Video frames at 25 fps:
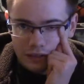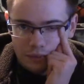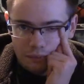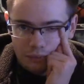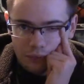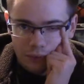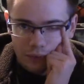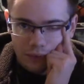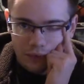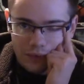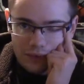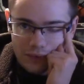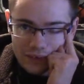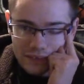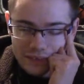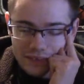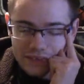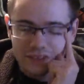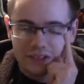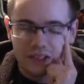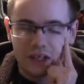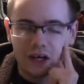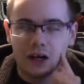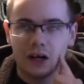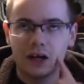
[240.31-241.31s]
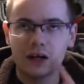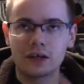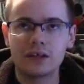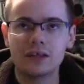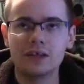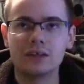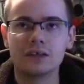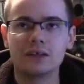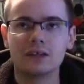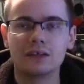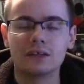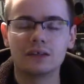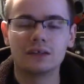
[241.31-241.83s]
boy is
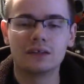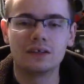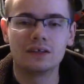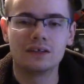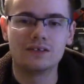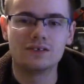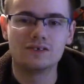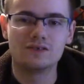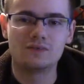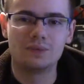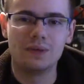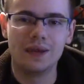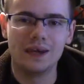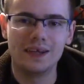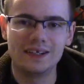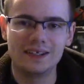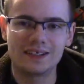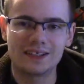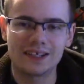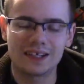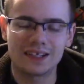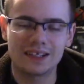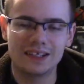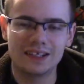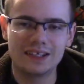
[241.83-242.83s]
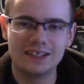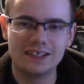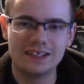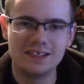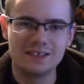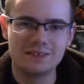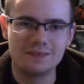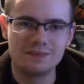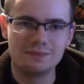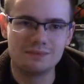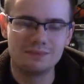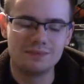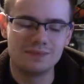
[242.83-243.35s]
guardian, is
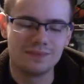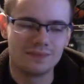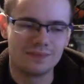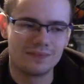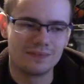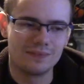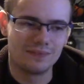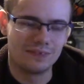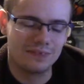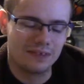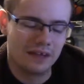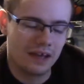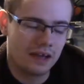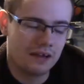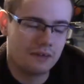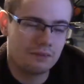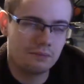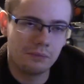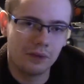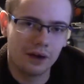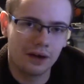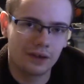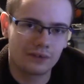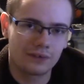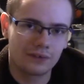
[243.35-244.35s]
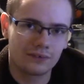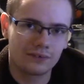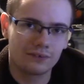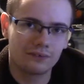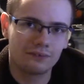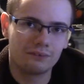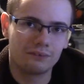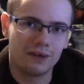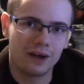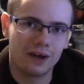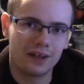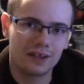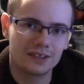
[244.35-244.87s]
basically dead mother,
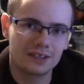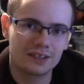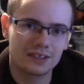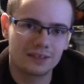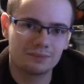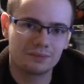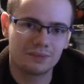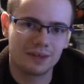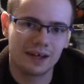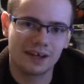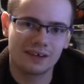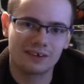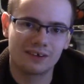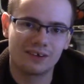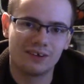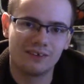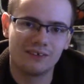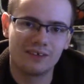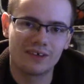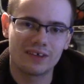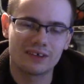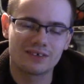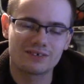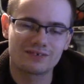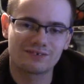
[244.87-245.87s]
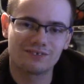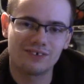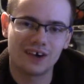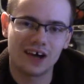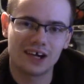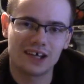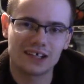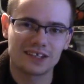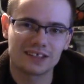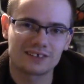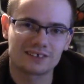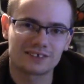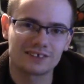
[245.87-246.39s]
winds up not knowing his
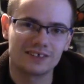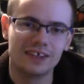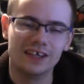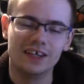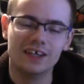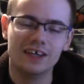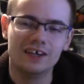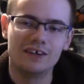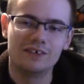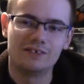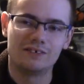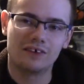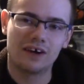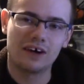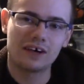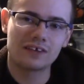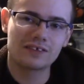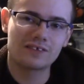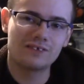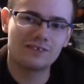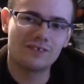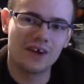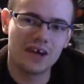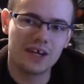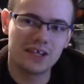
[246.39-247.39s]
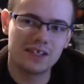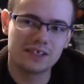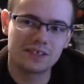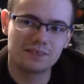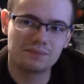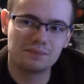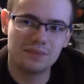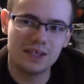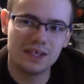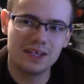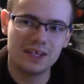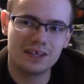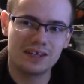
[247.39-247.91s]
father. Father winds up
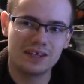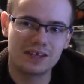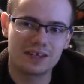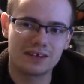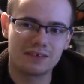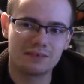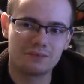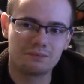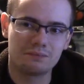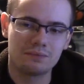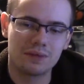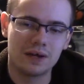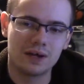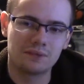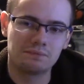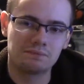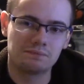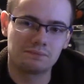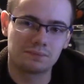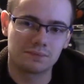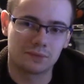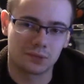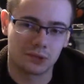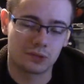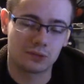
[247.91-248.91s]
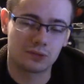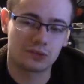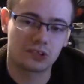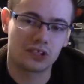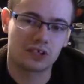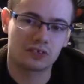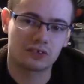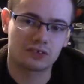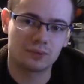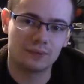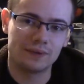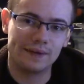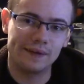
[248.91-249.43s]
meeting him, but turns
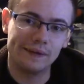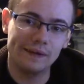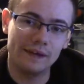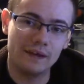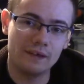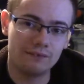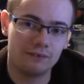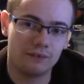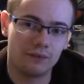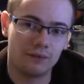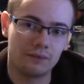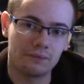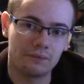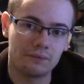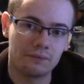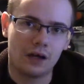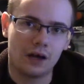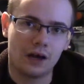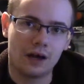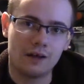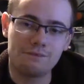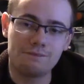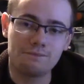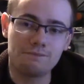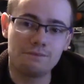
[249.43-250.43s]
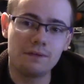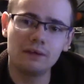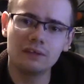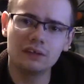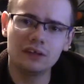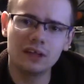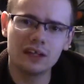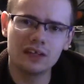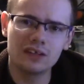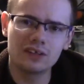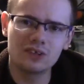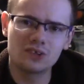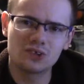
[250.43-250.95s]
out to be evil. I felt
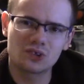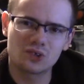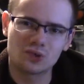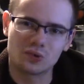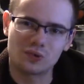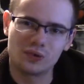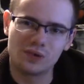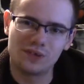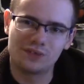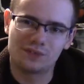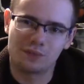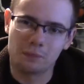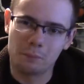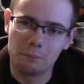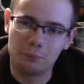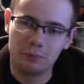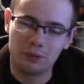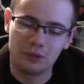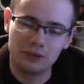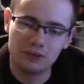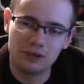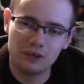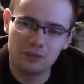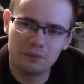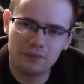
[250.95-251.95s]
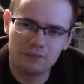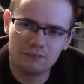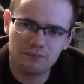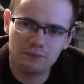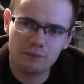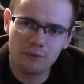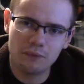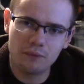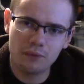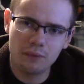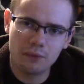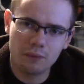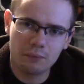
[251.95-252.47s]
like the story's familiar
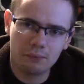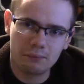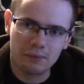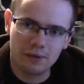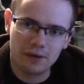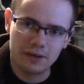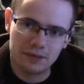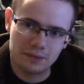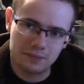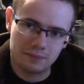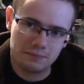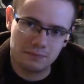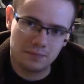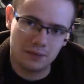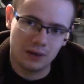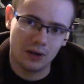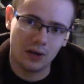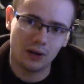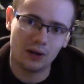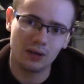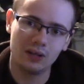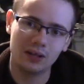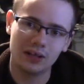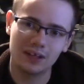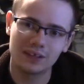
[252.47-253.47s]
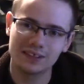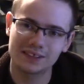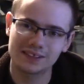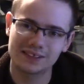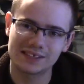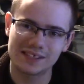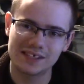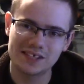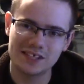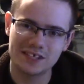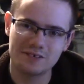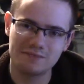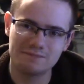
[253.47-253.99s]
before, but in all
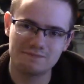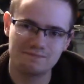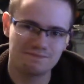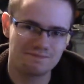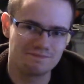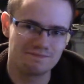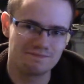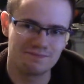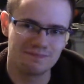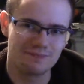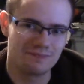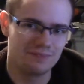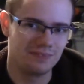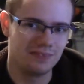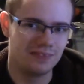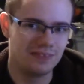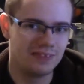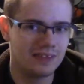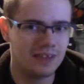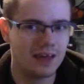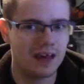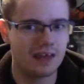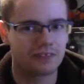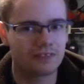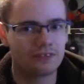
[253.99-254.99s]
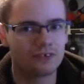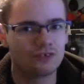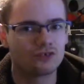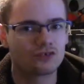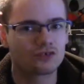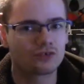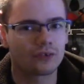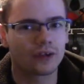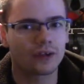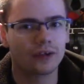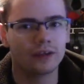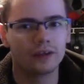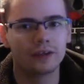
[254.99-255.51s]
honesty, nothing's
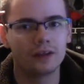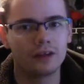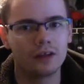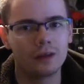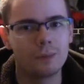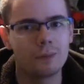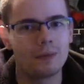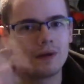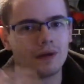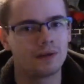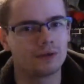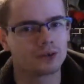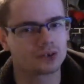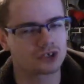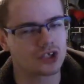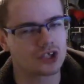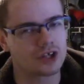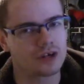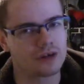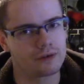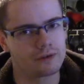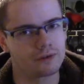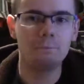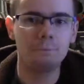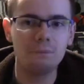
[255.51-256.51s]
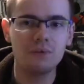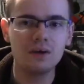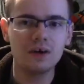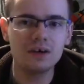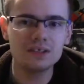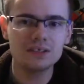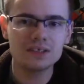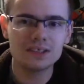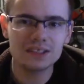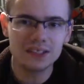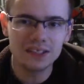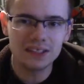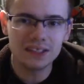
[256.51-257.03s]
ringing any bells here.
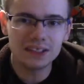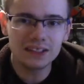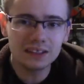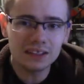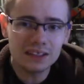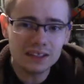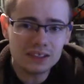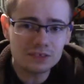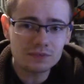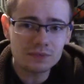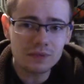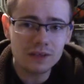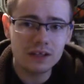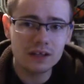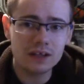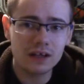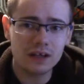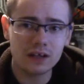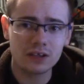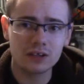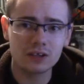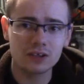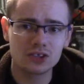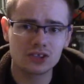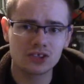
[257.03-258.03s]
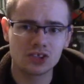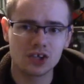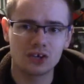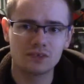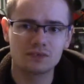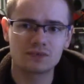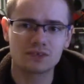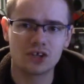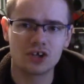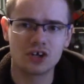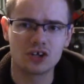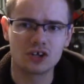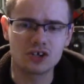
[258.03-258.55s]
But at least we got
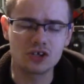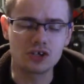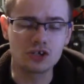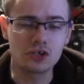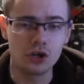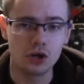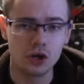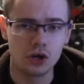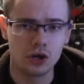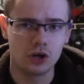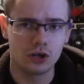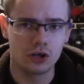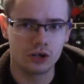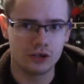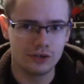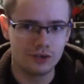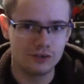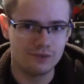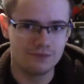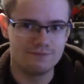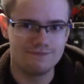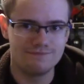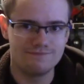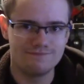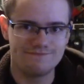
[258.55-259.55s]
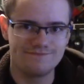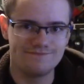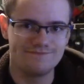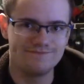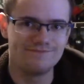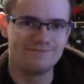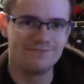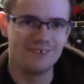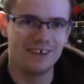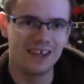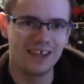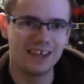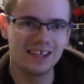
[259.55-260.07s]
ourselves a good,
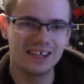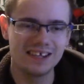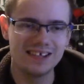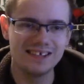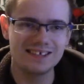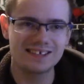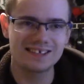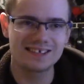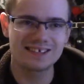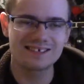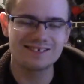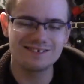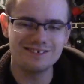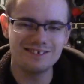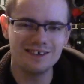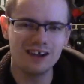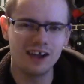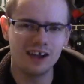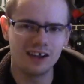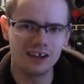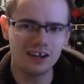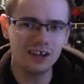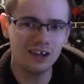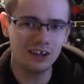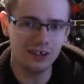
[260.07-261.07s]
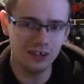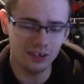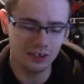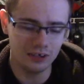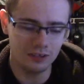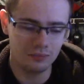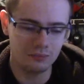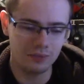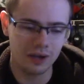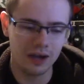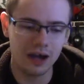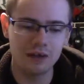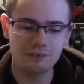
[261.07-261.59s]
at least a good
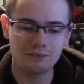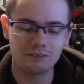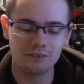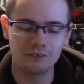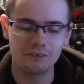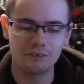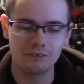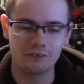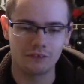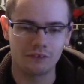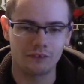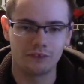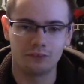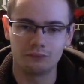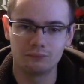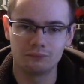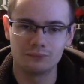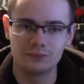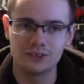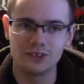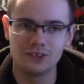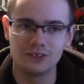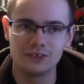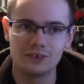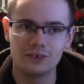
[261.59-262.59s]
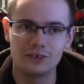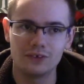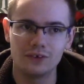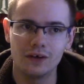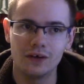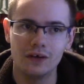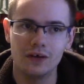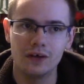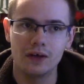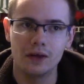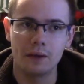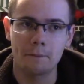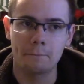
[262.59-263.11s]
Marvel film to
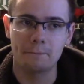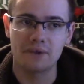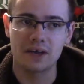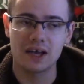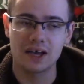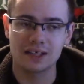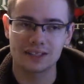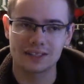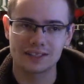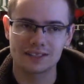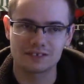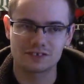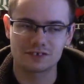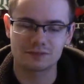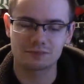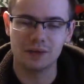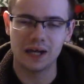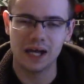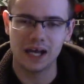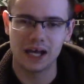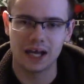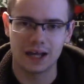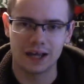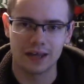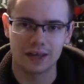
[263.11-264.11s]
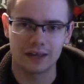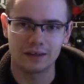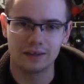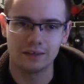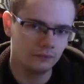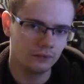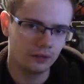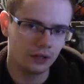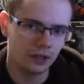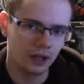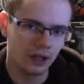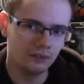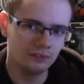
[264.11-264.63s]
pass us by.
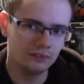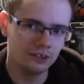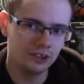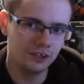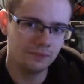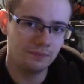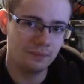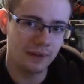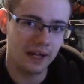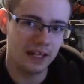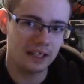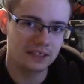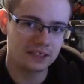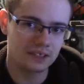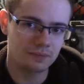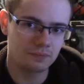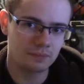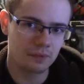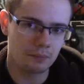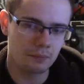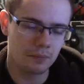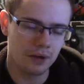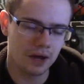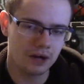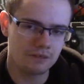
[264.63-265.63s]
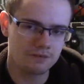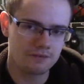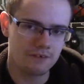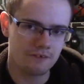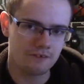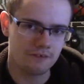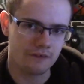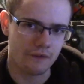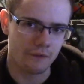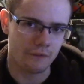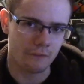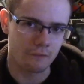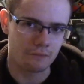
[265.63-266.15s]
How would you pass up a Marvel
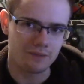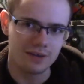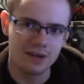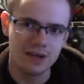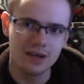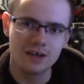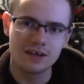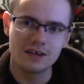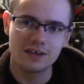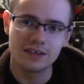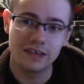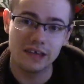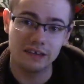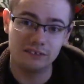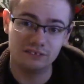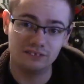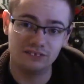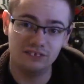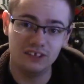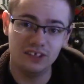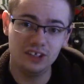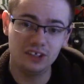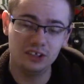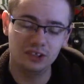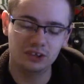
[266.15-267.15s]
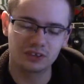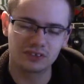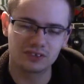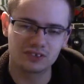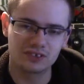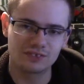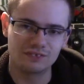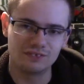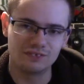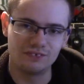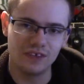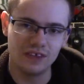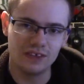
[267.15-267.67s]
film that features
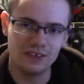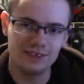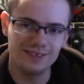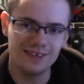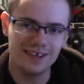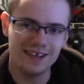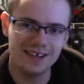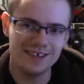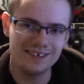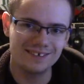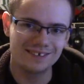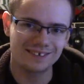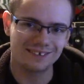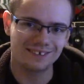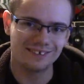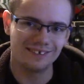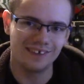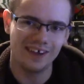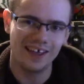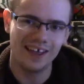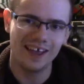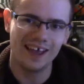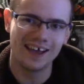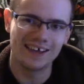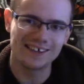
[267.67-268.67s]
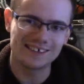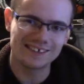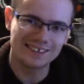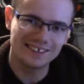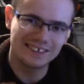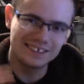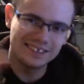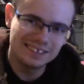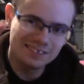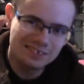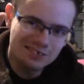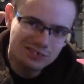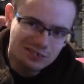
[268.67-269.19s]
Vin Diesel as a
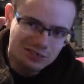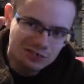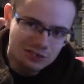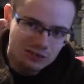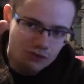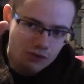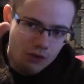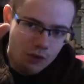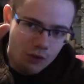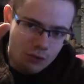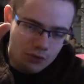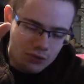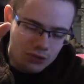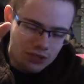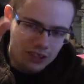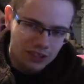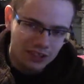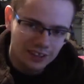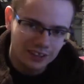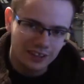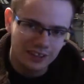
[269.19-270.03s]
little Groot,